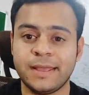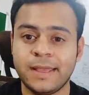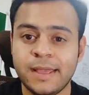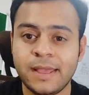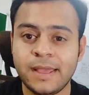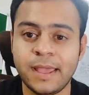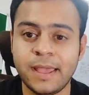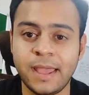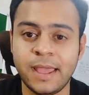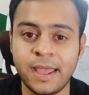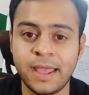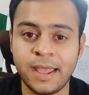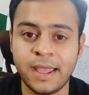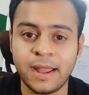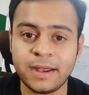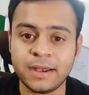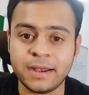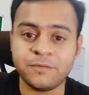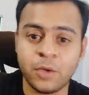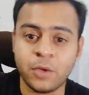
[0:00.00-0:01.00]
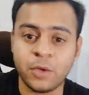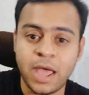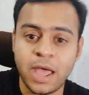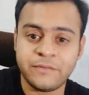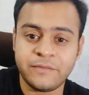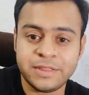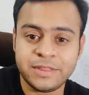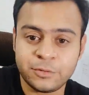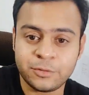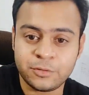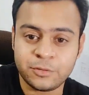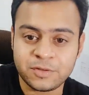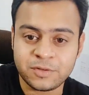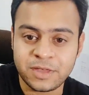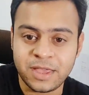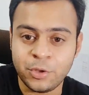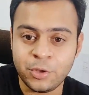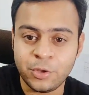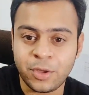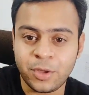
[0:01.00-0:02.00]
And if you have anything to
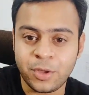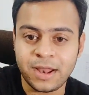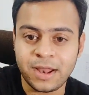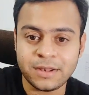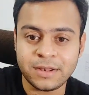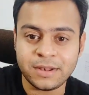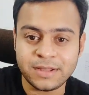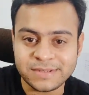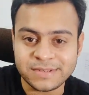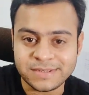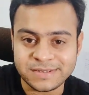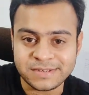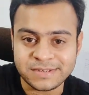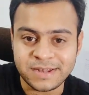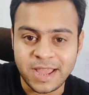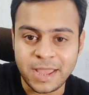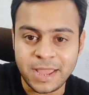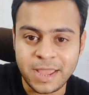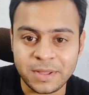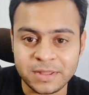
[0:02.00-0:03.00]
say, you can. This is the time.